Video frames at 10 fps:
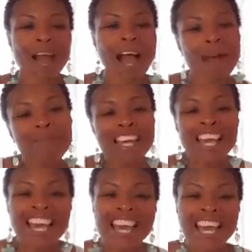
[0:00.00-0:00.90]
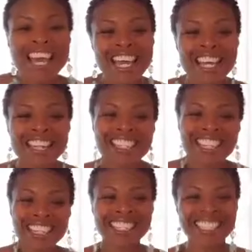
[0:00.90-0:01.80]
Robin!
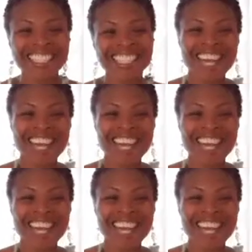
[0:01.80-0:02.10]
Good to